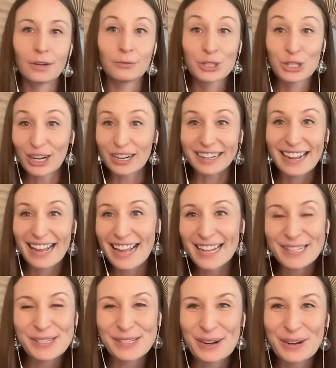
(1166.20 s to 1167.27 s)
For sure.
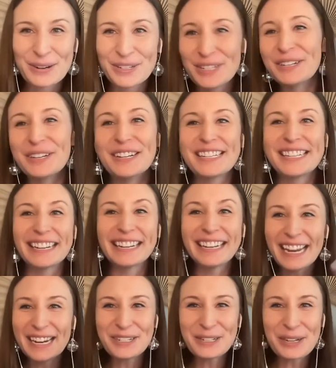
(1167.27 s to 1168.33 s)
And so to
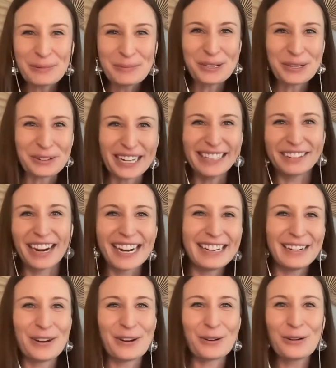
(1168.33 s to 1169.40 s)
engage Coop's tweet, right?
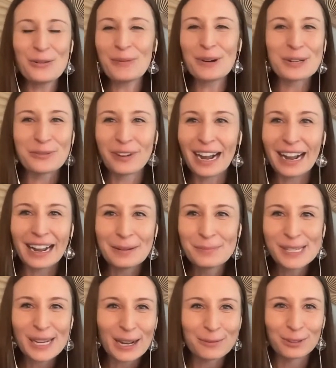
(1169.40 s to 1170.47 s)
Cooper's
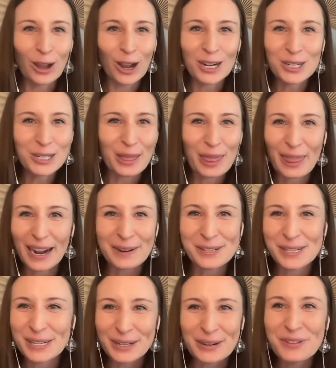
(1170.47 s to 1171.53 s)
vibes have launched
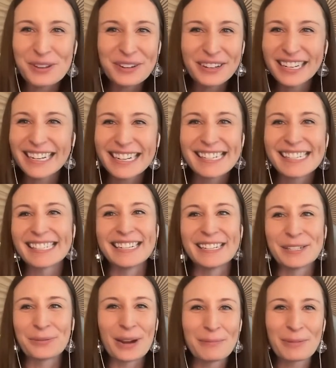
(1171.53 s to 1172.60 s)
1,000 communities, and
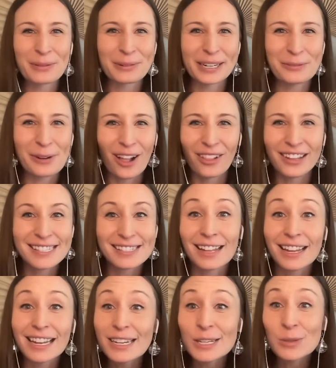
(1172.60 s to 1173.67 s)
his Web3 wallets,
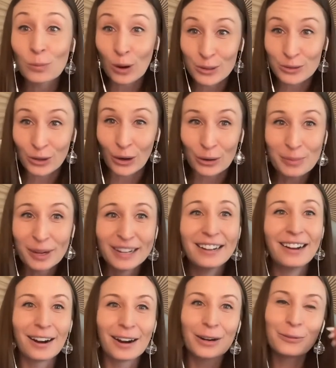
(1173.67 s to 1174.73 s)
like his wardrobe,
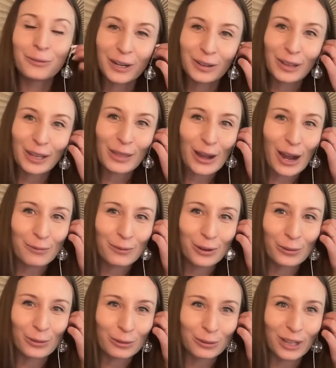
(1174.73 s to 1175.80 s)
are a fairly
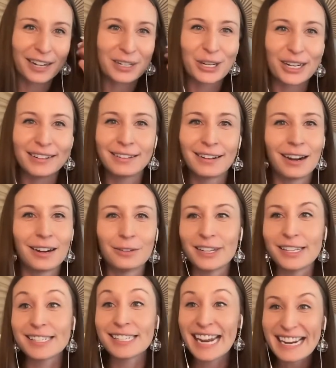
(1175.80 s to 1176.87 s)
thoughtful reflection of
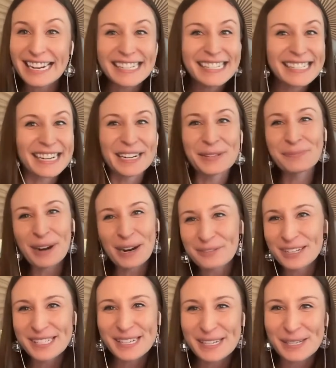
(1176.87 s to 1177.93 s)
his taste and his
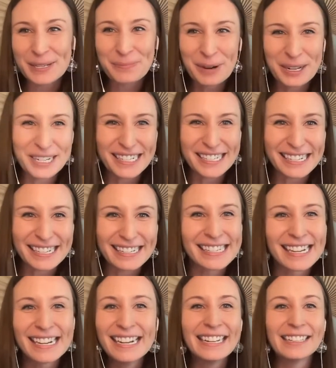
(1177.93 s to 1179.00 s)
preferences, his purchases.
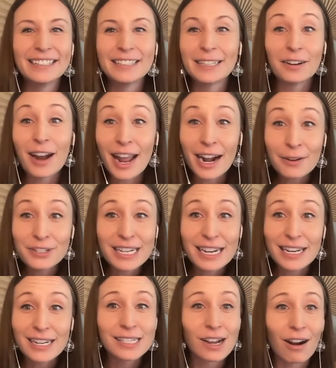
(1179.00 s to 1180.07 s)

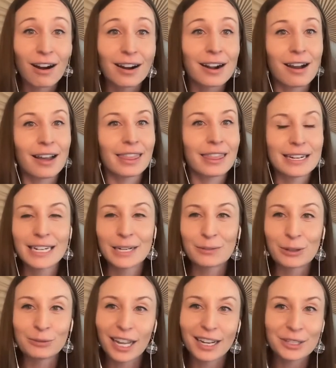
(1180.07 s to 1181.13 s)
NFTs are an authentic
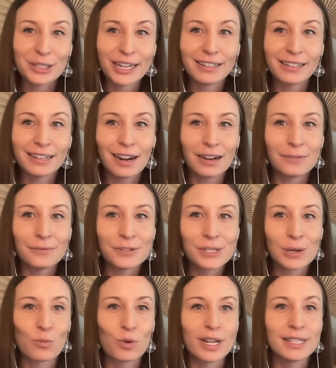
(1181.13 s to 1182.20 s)
reflection of
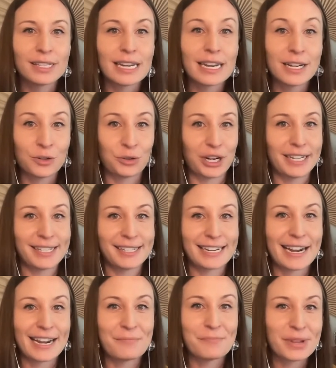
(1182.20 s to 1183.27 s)
someone's interest
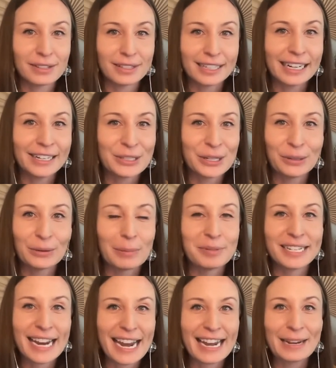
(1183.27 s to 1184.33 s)
and ability to
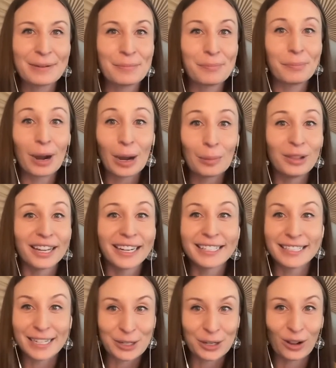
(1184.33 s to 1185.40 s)
obtain public
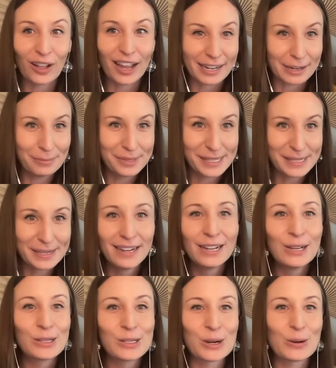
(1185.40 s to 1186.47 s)
digital items.
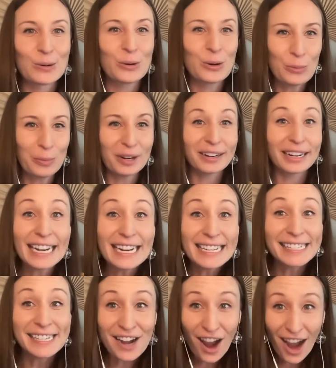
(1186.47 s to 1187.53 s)
So Cooper
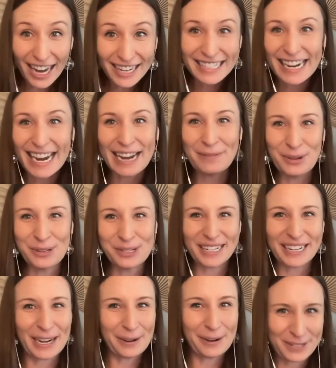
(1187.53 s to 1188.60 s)
is not a music
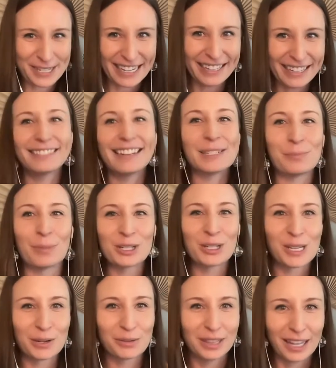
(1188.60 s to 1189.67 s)
NFT as much
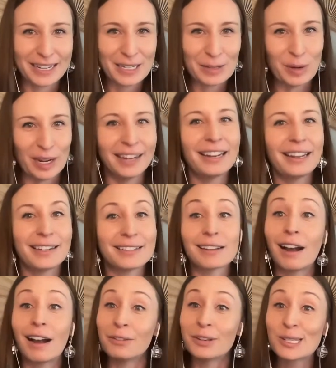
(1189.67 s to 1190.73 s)
as he would like to be. He is
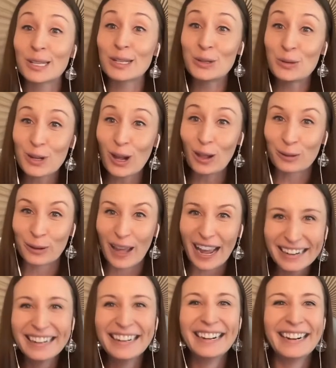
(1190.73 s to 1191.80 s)
obviously too tall for that.